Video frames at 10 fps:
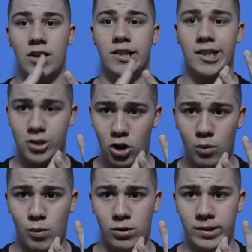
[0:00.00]

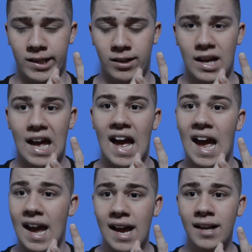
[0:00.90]
Star Wars,
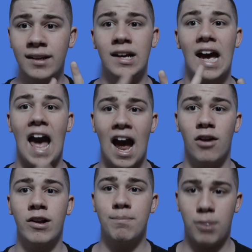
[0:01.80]
and
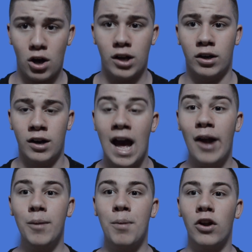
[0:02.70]
Harry Potter.
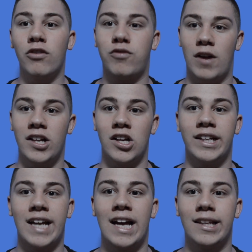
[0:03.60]
Harry Potter
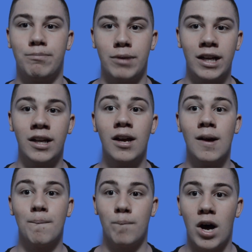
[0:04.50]
franchise has been
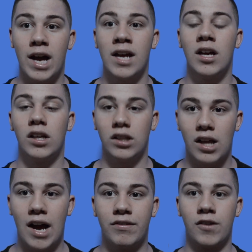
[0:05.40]
my
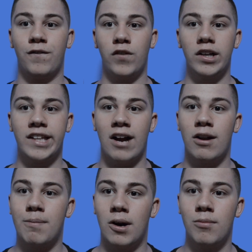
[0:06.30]
life. The first
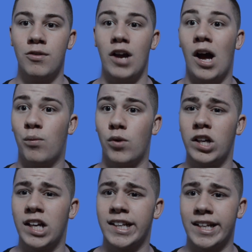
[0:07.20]
Harry Potter movie I
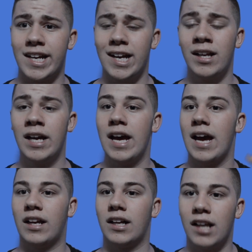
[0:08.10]
watched as a kid,
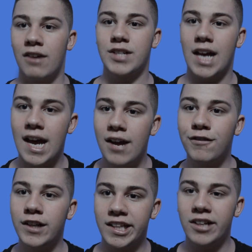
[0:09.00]
and I loved
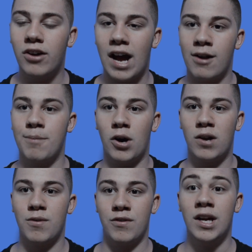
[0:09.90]
every single Harry
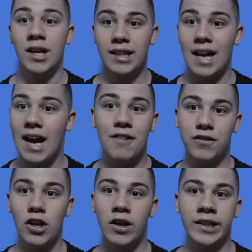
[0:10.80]
Potter movie. They have
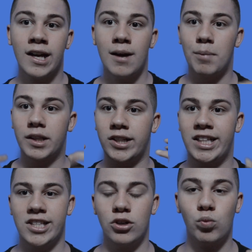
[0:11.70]
flaws, but they're
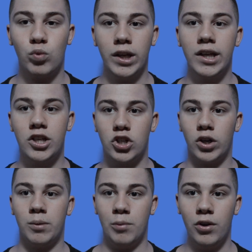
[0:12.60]
still really
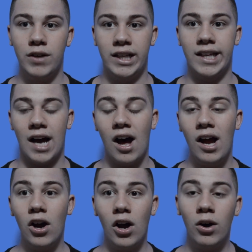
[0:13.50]
good movies.
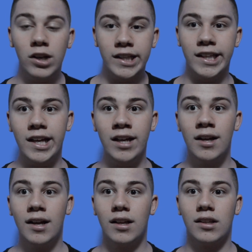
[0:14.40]
I honestly
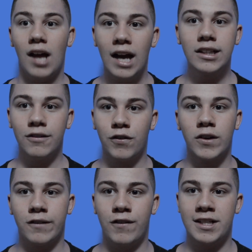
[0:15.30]
like the
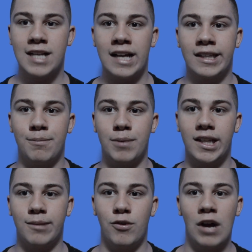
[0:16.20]
first Fantastic
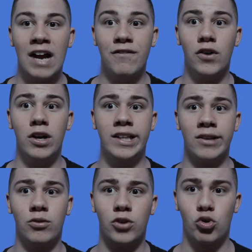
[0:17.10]
Beasts movie. I thought it's
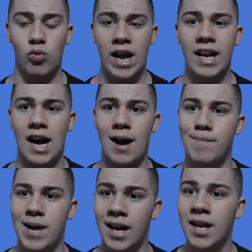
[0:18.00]
a great
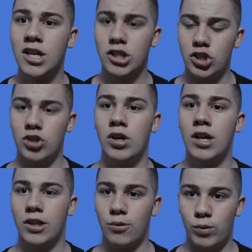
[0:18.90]
comeback to
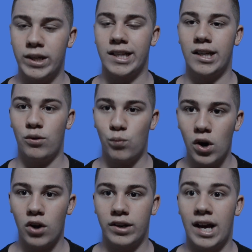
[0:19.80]
the Wizarding
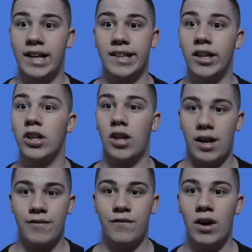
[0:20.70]
World, and it's a
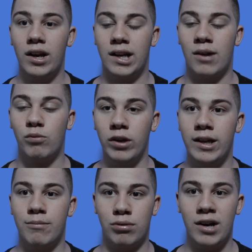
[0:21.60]
lot of fun, and I'm
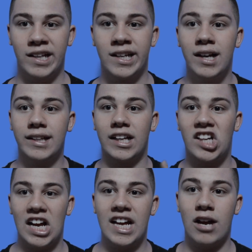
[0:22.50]
really impressed that
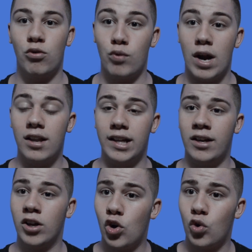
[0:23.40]
J.K. Rowling